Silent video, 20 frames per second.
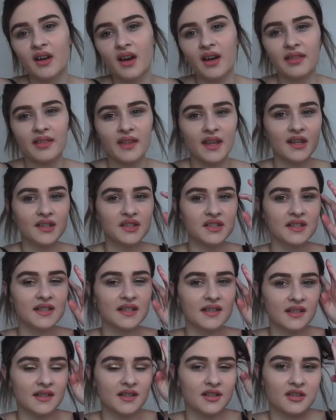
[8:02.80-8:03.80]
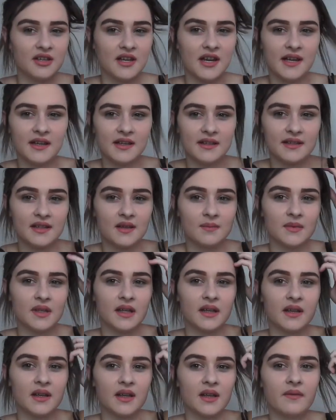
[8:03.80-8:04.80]
I think just like creating
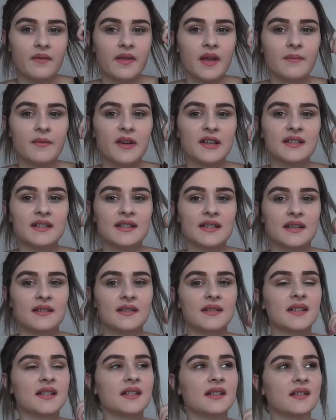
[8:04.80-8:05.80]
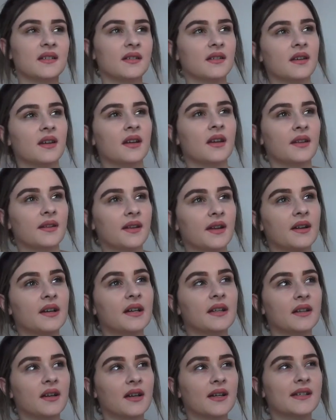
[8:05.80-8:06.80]
something, if that makes sense. Like
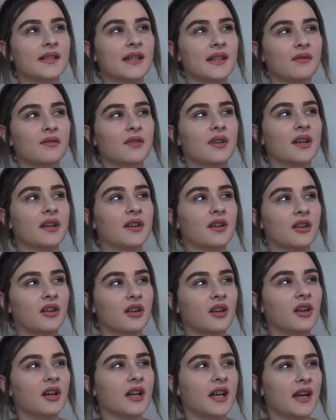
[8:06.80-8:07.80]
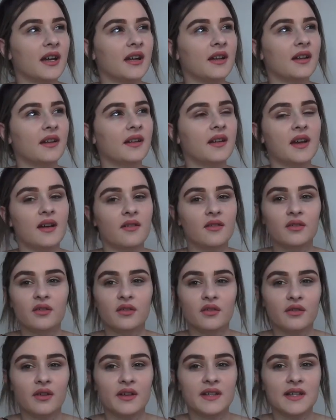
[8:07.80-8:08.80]
I like seeing what I can create and how it
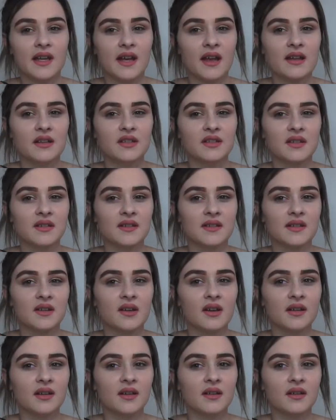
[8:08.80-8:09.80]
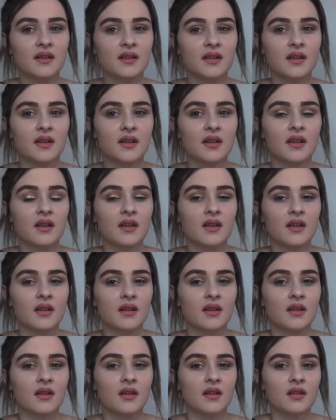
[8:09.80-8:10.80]
looks and just kind of
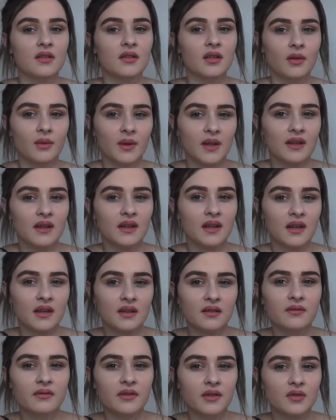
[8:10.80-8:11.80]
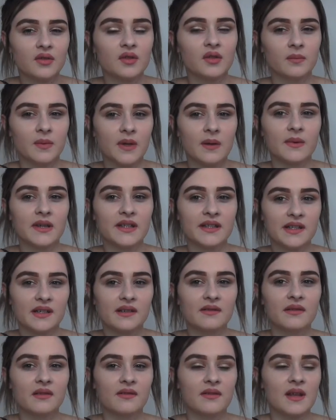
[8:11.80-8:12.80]
knowing that I can feel good about
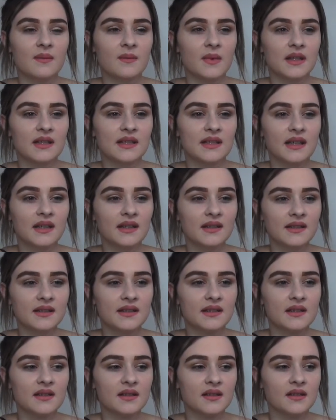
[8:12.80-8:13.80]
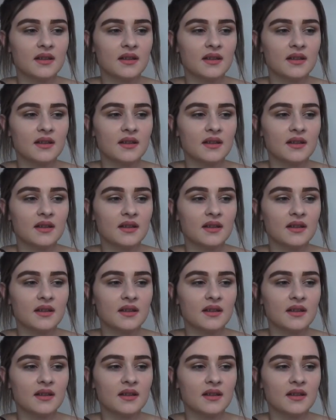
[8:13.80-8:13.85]
myself, if that makes sense.